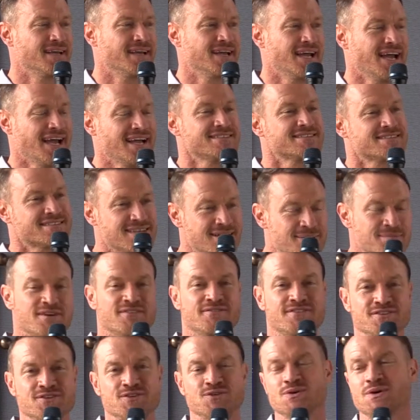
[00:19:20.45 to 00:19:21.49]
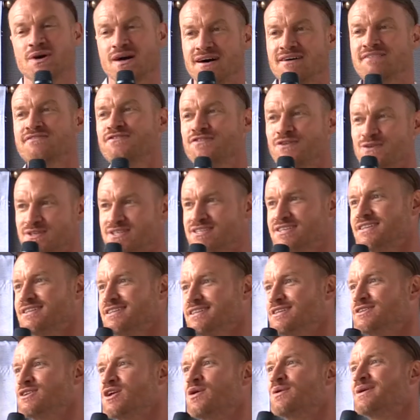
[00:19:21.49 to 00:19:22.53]
And some of you, unfortunately,
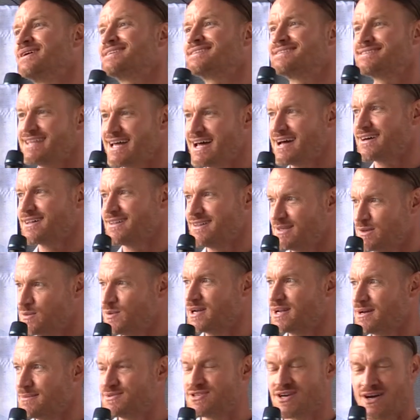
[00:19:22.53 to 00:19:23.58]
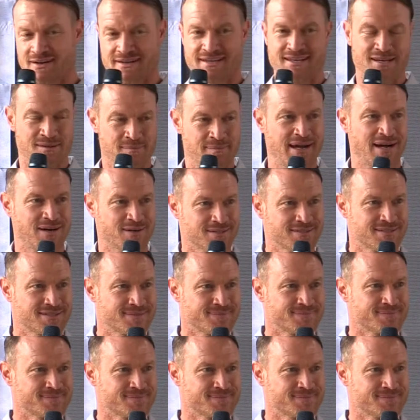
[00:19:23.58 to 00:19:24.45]
know exactly what I'm talking about.